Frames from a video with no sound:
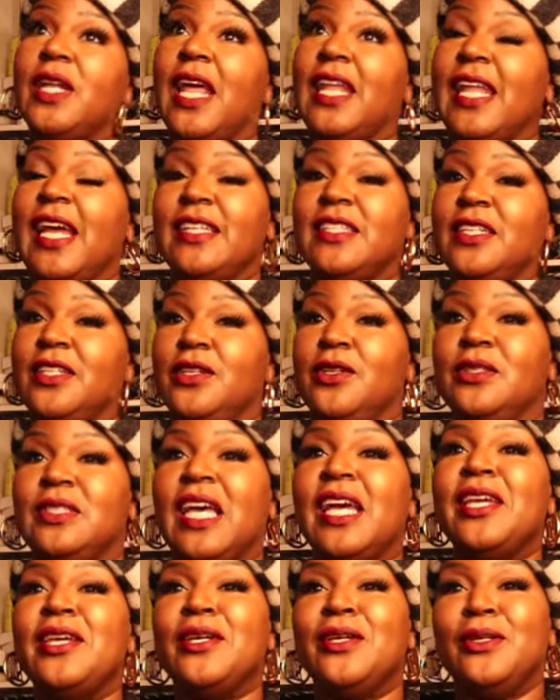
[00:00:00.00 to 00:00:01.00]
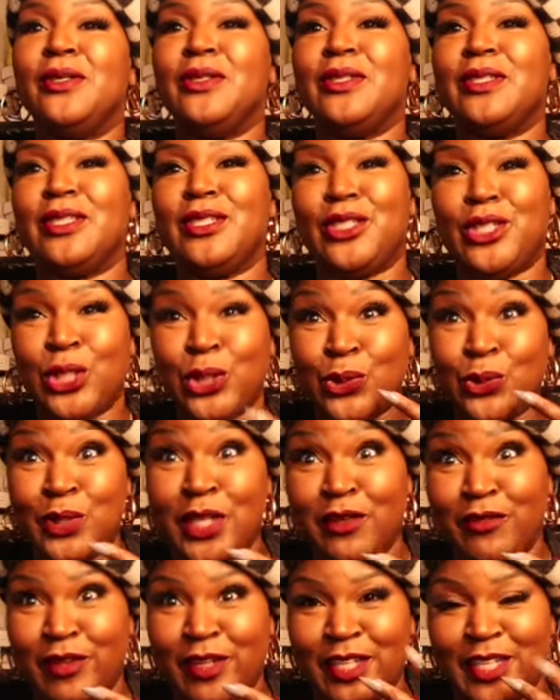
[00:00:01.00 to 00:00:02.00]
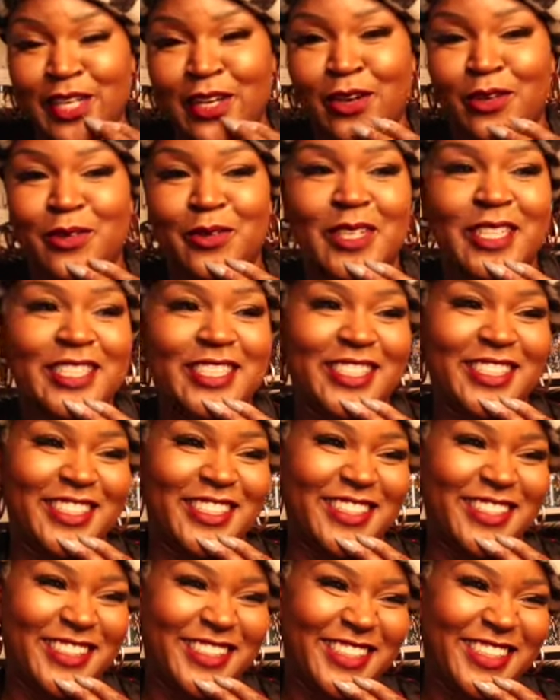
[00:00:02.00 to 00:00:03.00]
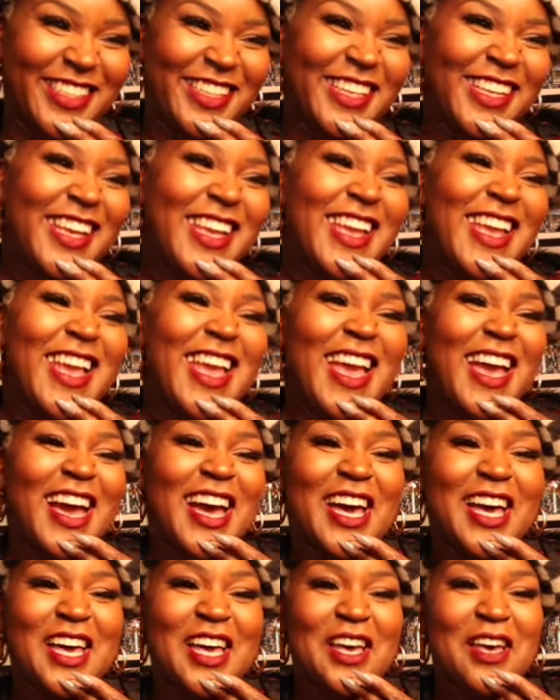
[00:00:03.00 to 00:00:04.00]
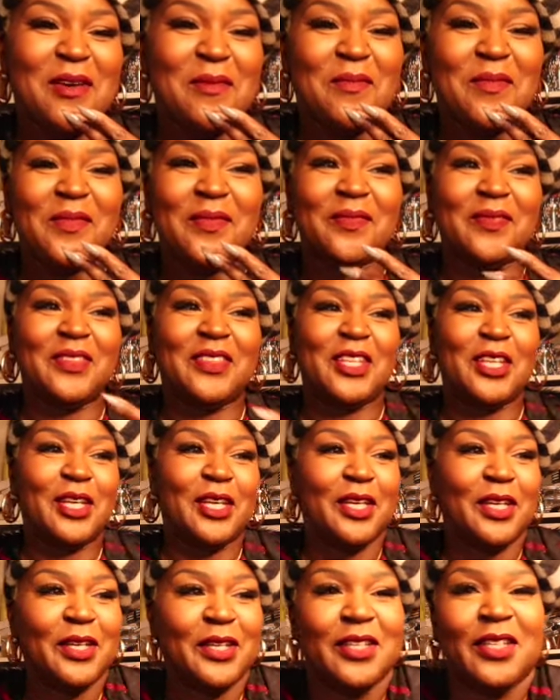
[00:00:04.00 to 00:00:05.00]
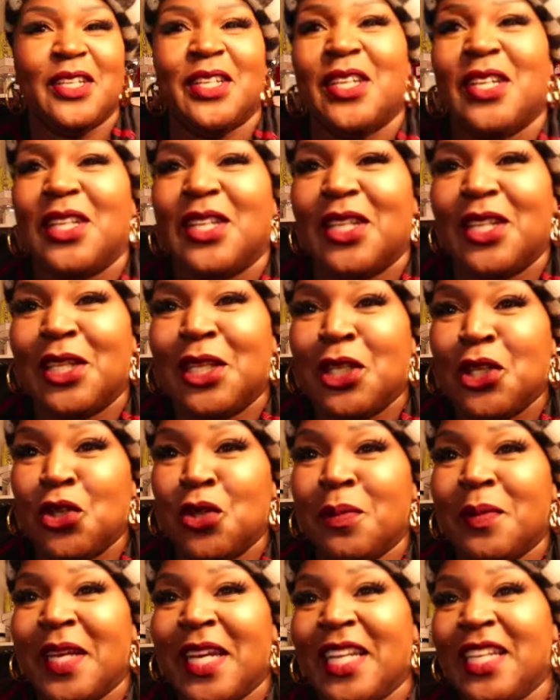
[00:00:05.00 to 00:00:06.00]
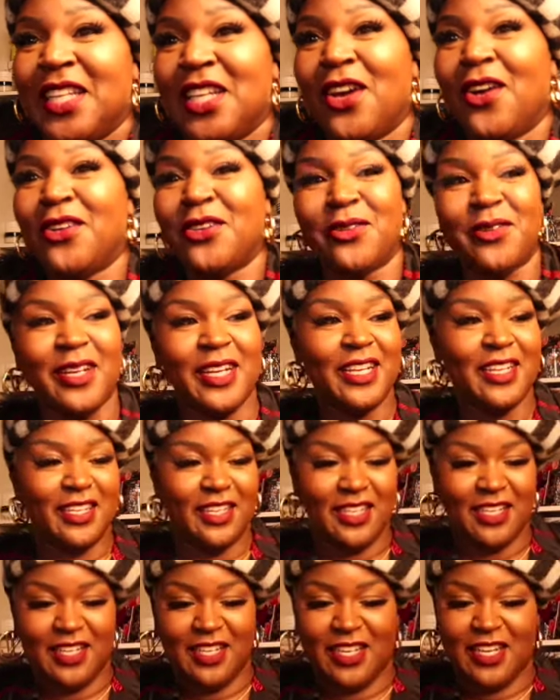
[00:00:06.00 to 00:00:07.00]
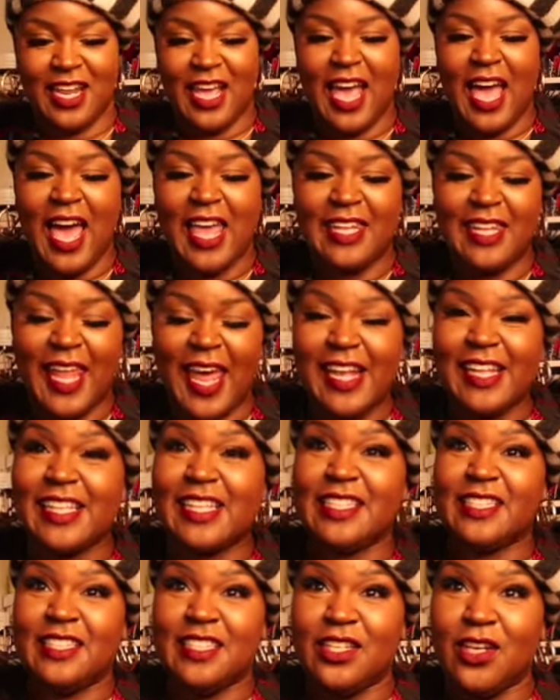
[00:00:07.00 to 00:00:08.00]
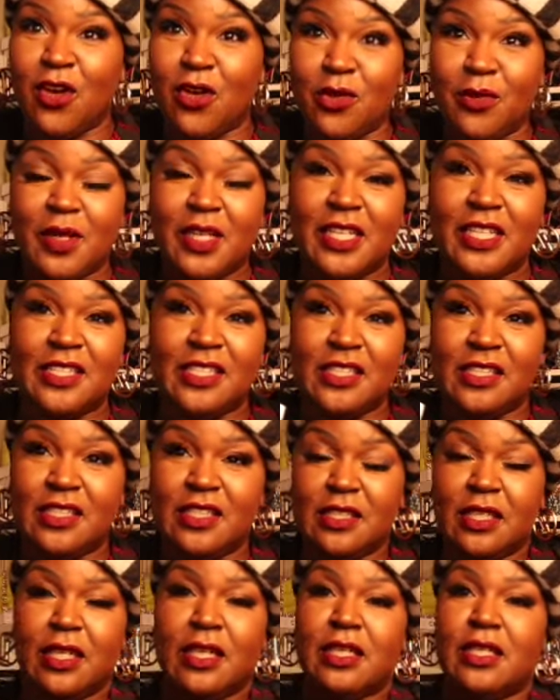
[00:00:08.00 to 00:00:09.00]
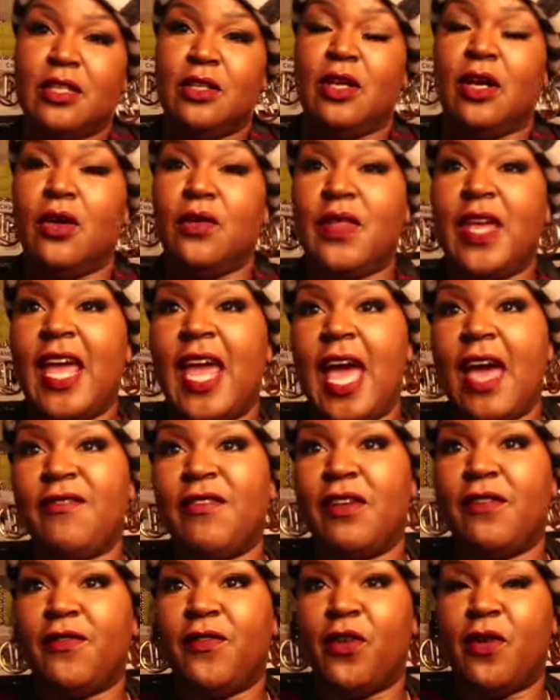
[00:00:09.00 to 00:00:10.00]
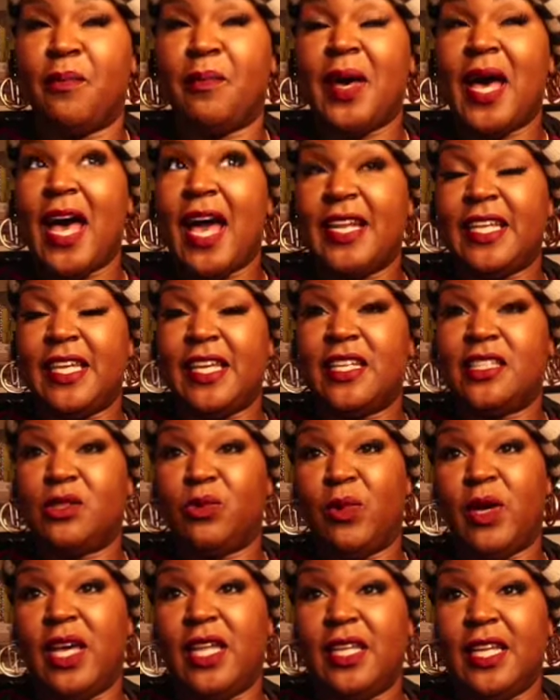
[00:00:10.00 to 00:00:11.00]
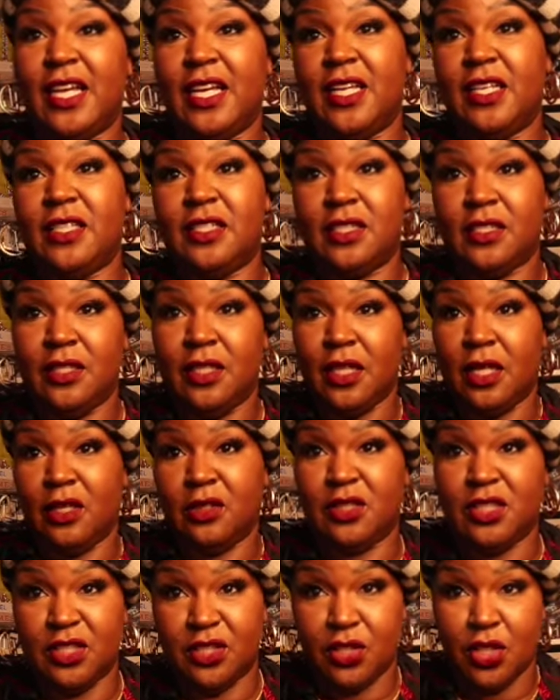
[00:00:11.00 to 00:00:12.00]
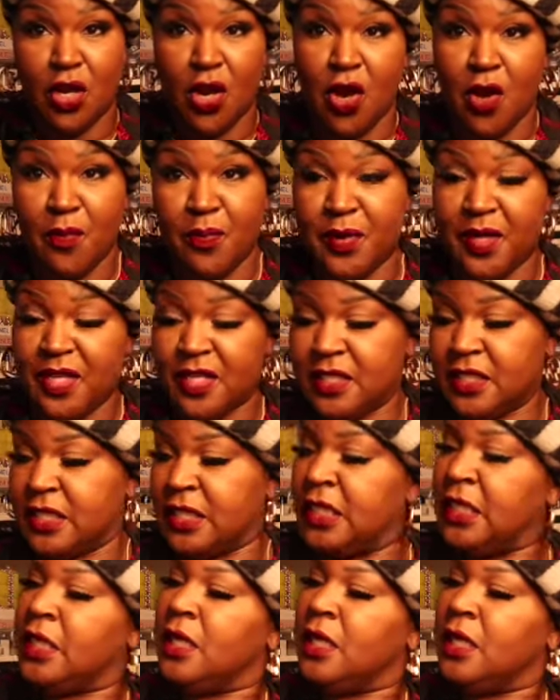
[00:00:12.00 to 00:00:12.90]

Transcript: I like to use. I use 2 different deodorants. The Lumi deodorant, I like this deodorant. This is, you know, they have it for body as well as, you know, just your armpits.